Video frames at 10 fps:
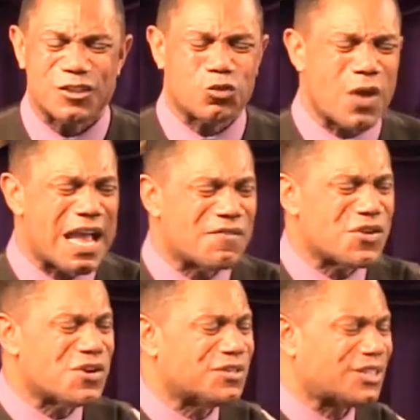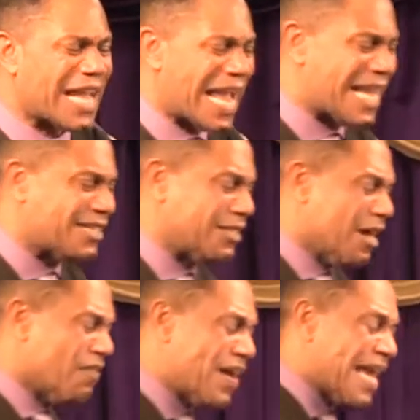At 12 years
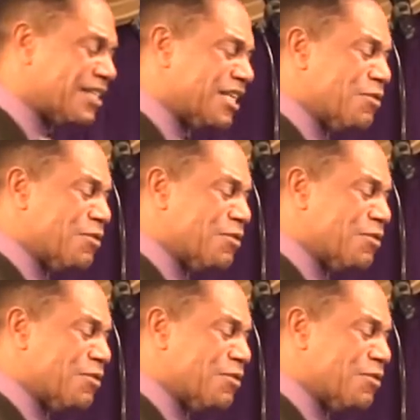of age,